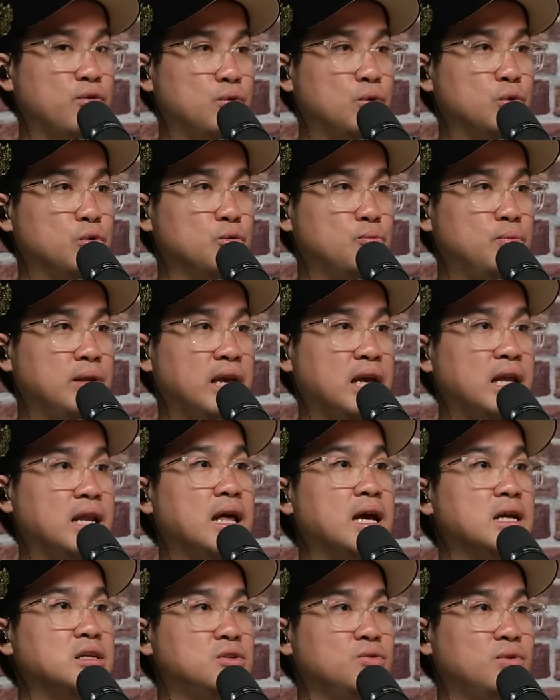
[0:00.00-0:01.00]
a role to play
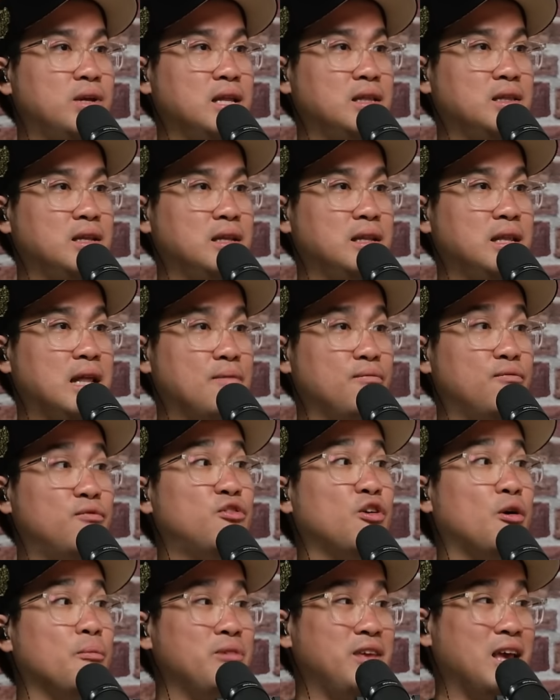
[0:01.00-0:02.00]
in educating
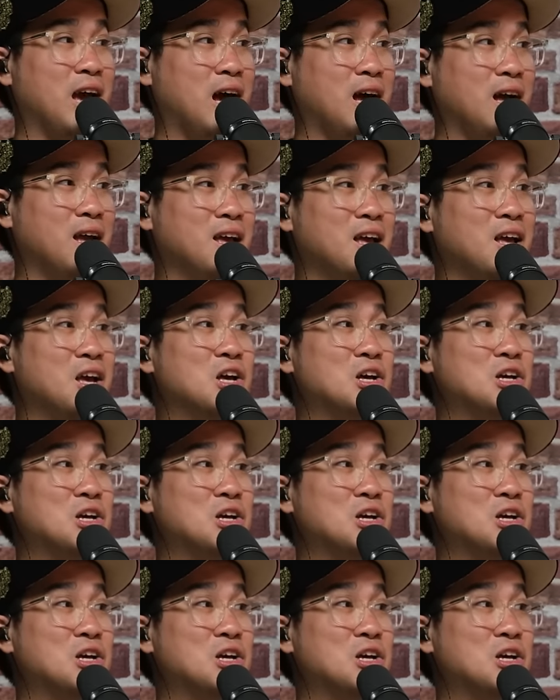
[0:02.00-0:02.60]
them from young.